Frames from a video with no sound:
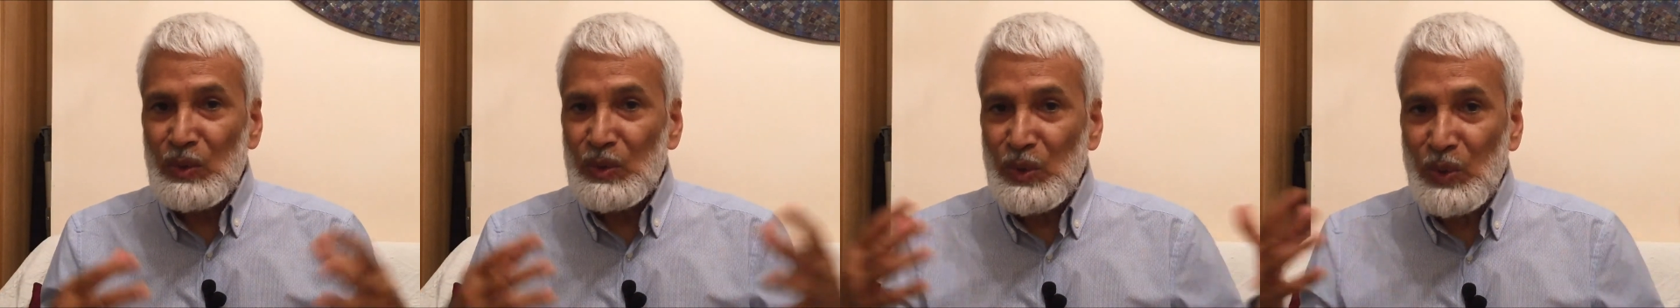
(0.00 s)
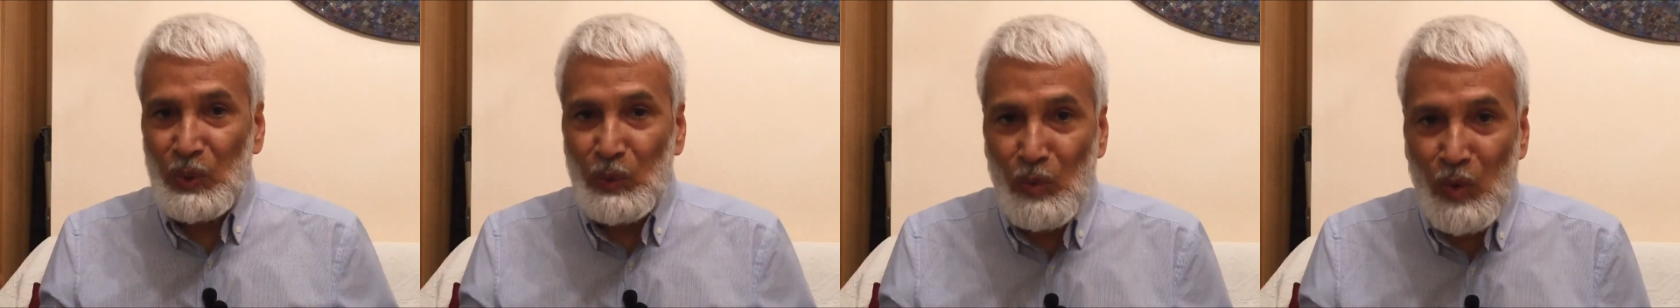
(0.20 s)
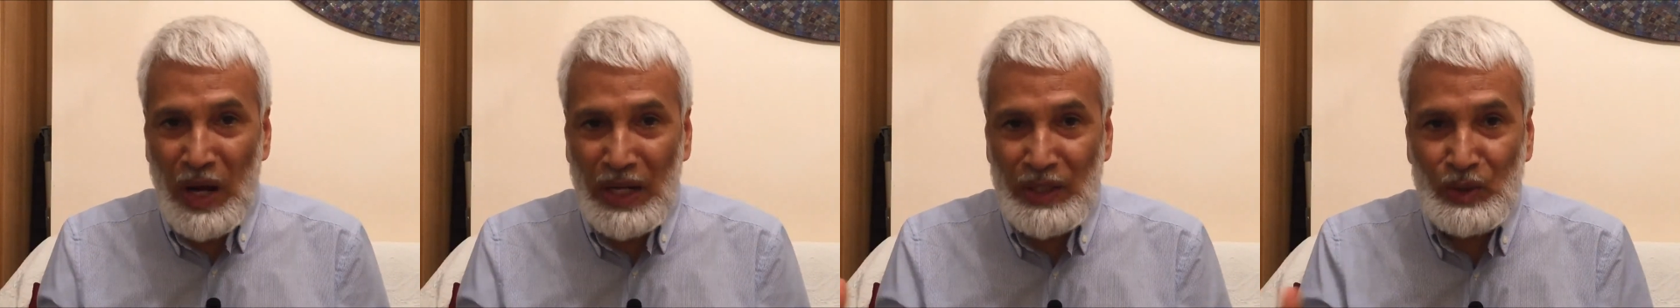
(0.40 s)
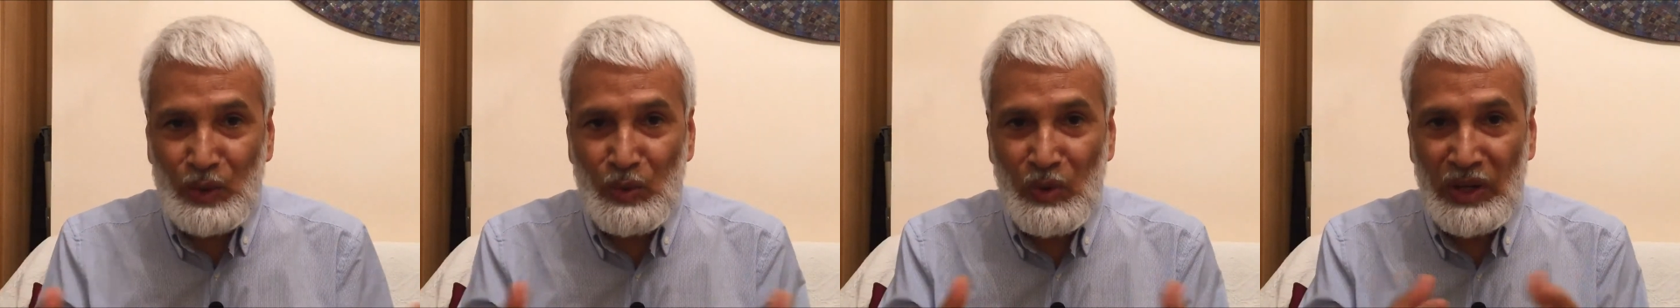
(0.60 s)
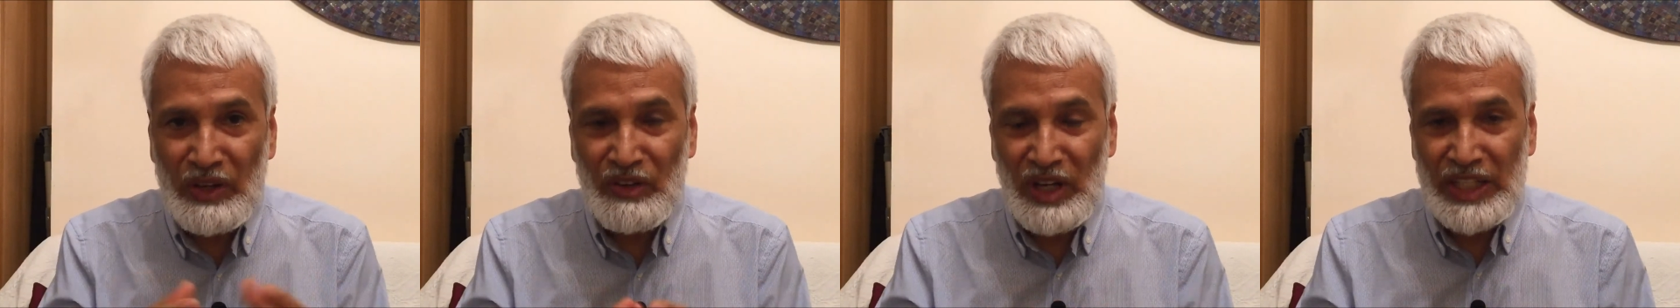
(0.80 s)
through
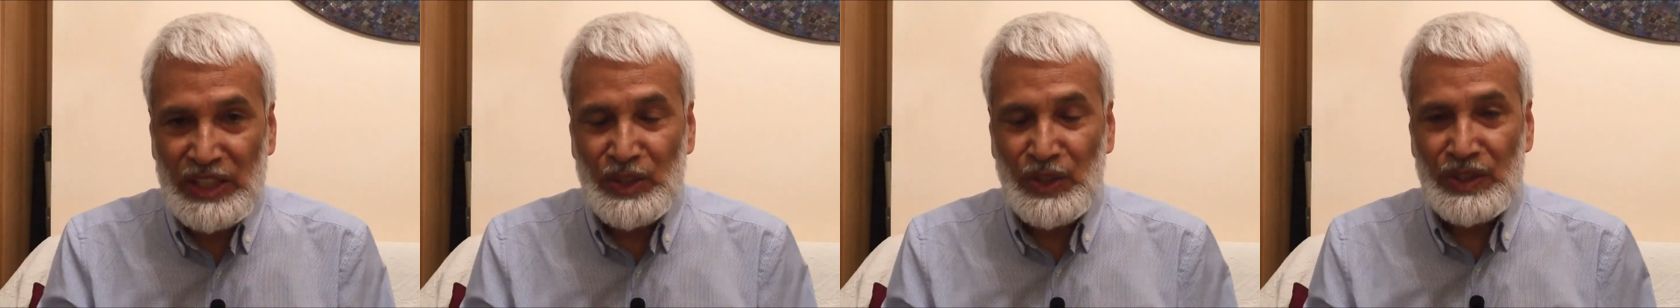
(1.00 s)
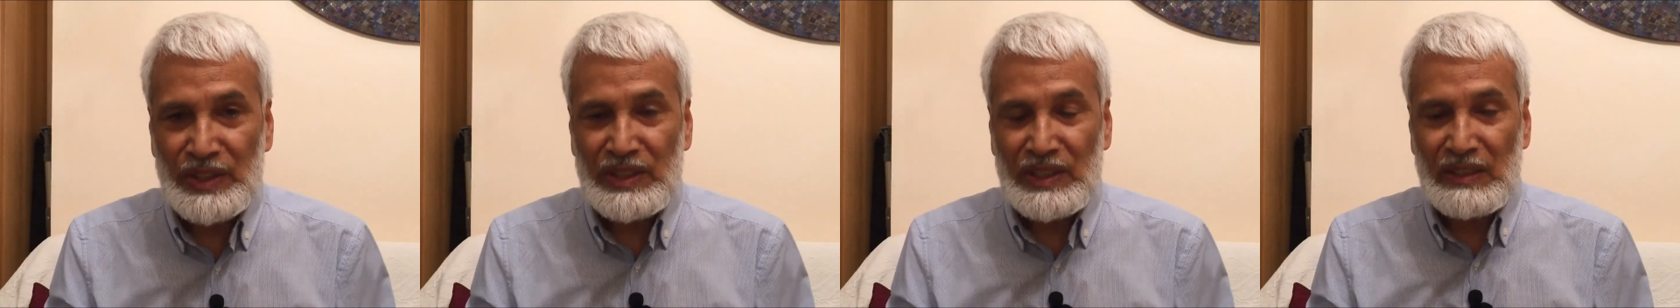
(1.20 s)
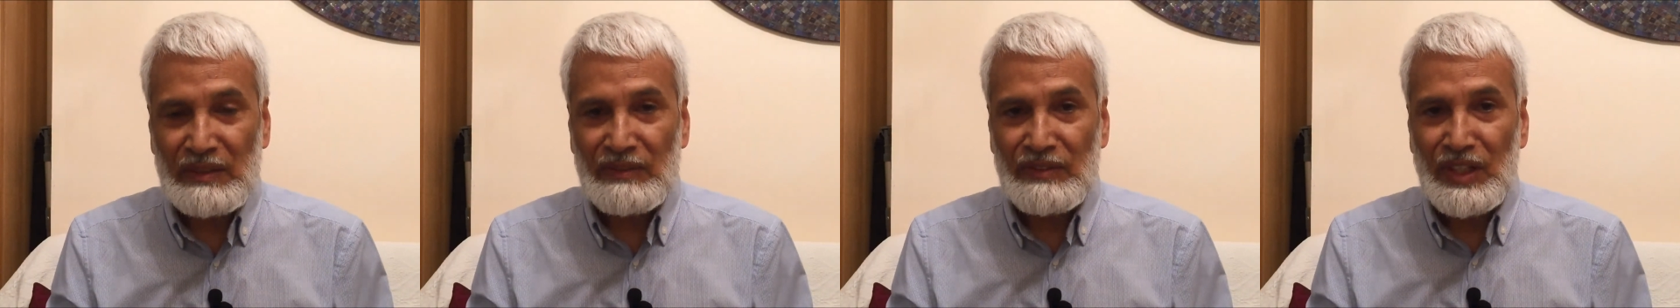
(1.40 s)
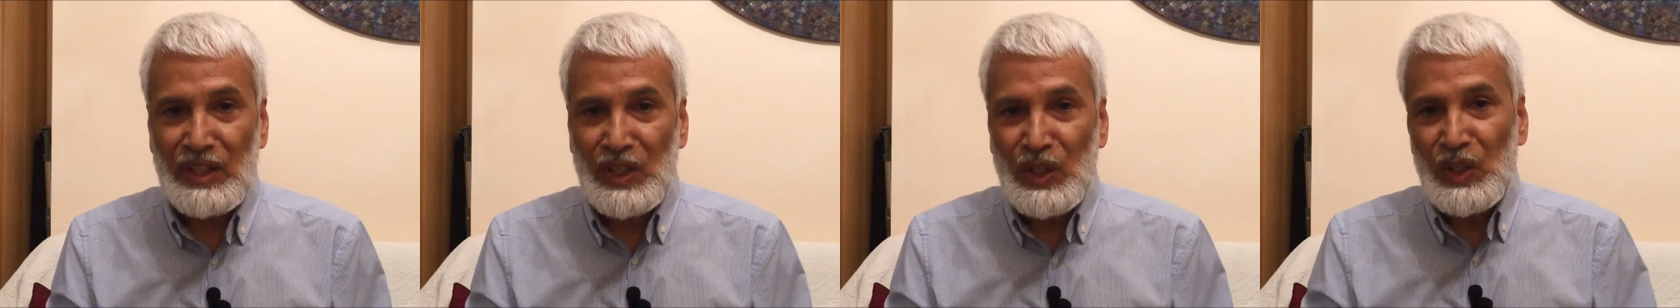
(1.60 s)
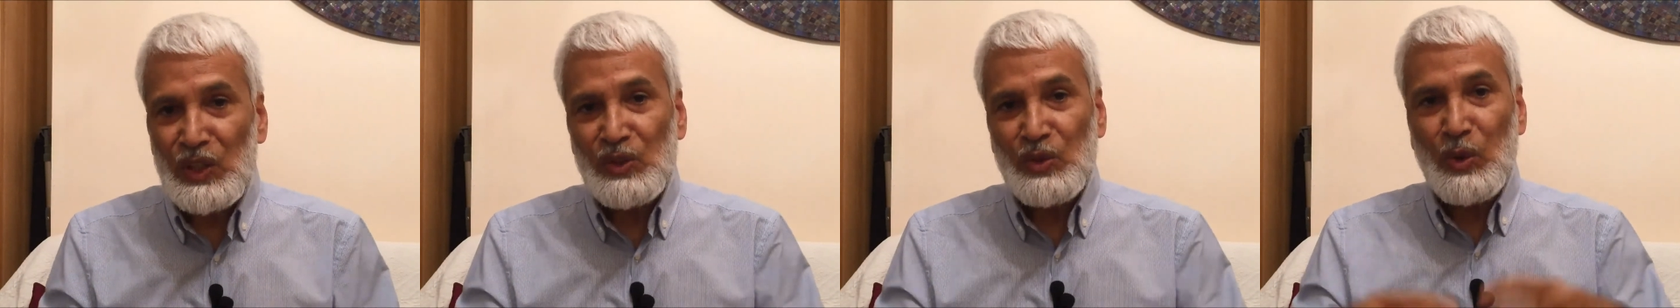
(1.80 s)
one-to-one relationship,
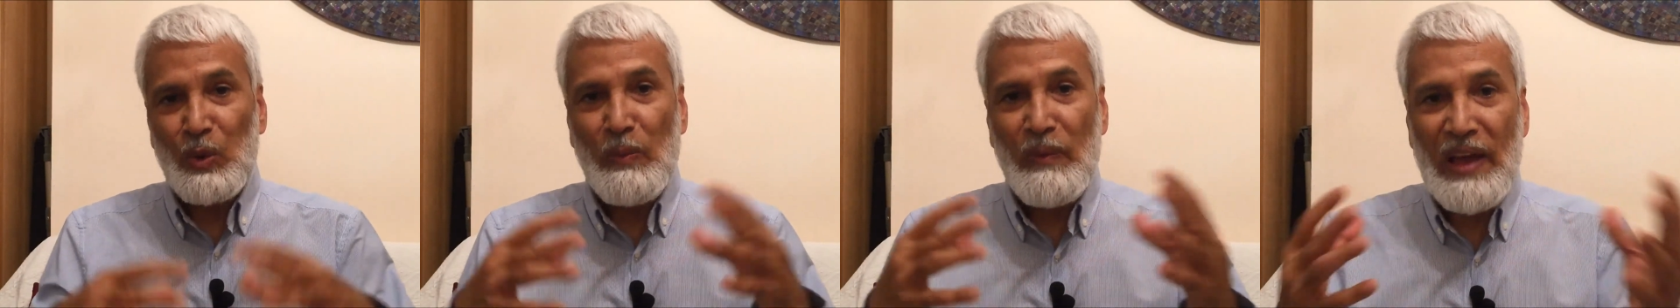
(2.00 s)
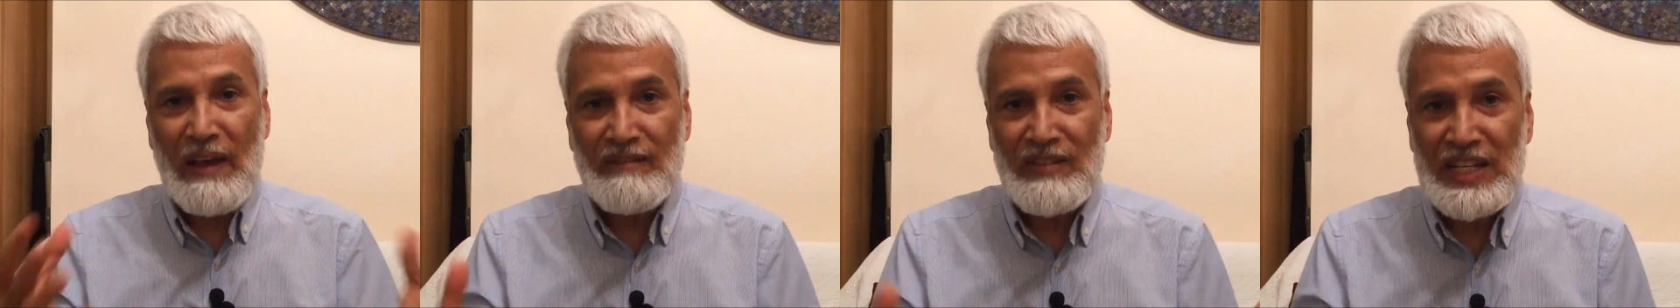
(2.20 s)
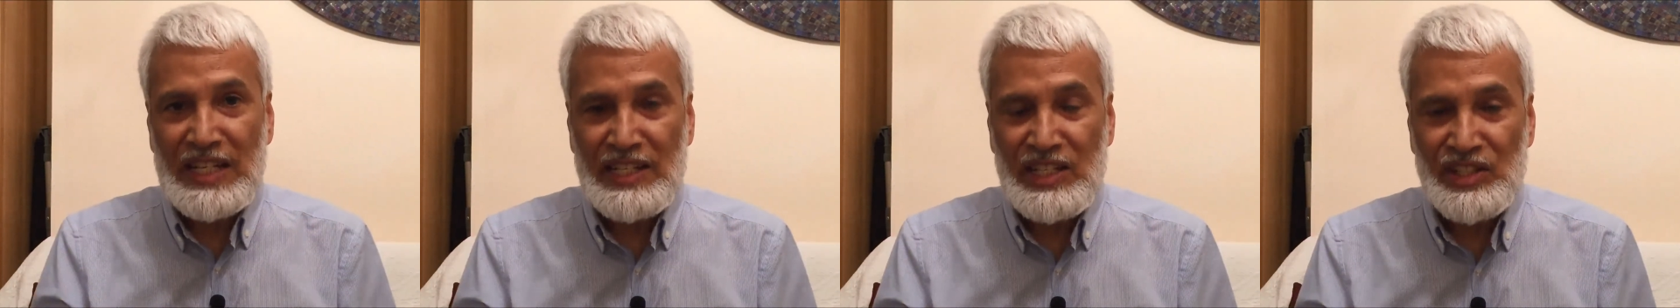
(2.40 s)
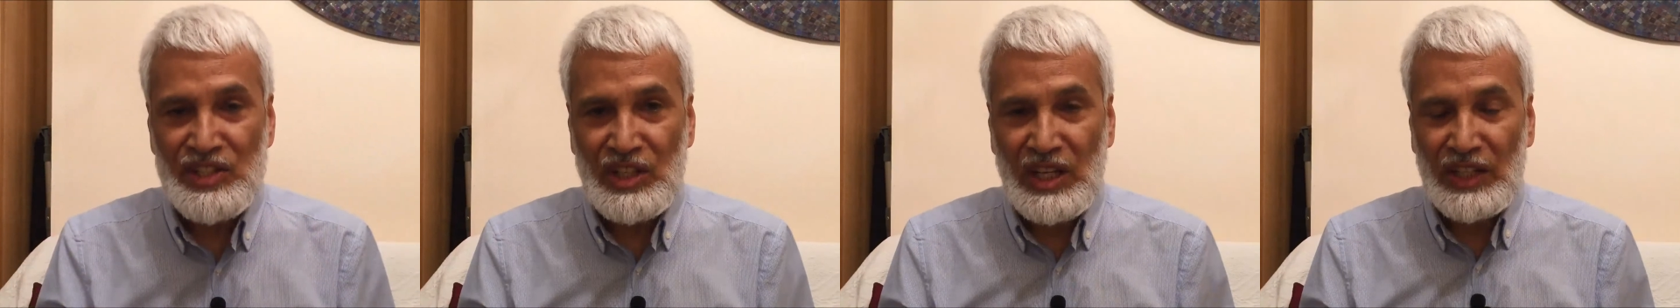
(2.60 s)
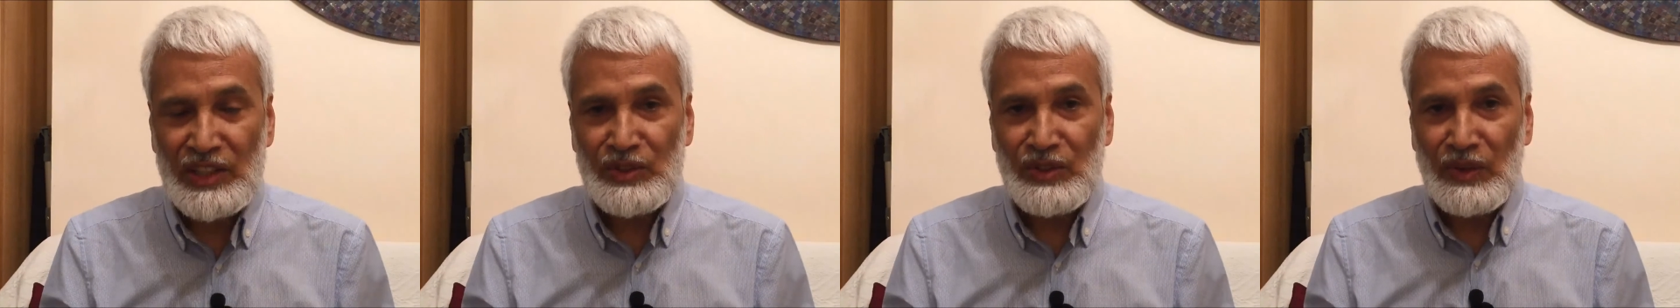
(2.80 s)
through family
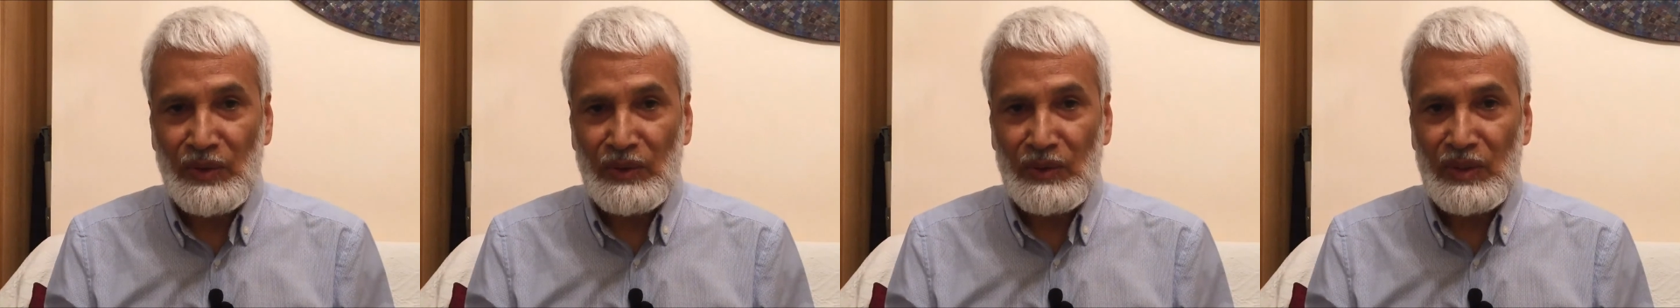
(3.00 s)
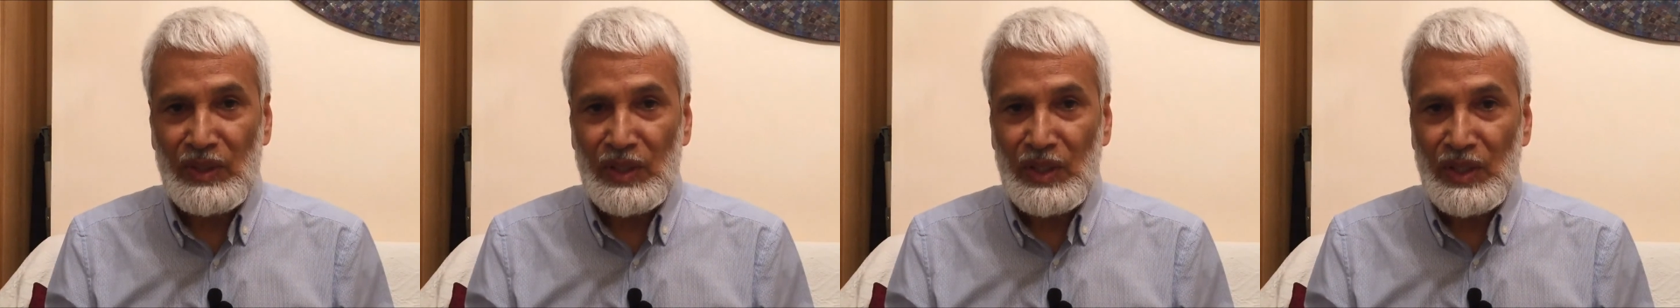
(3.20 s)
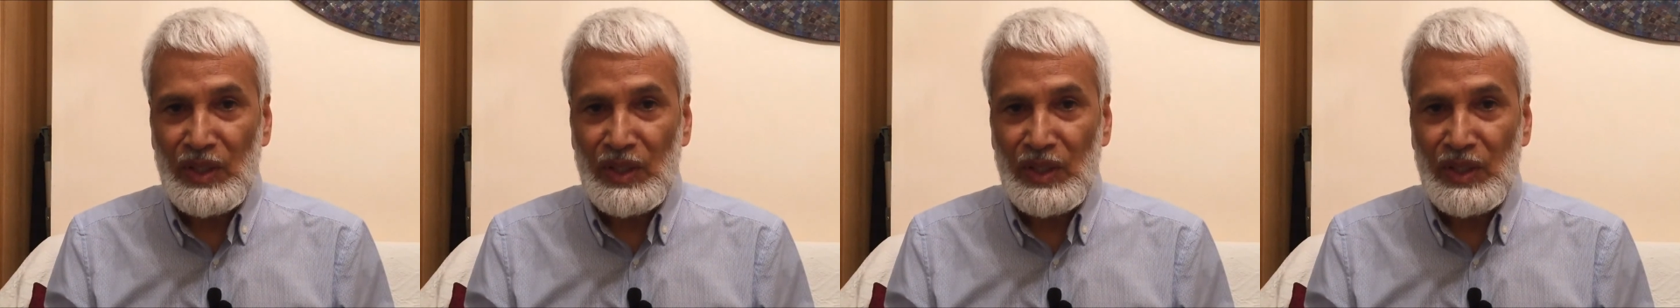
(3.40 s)
discussion,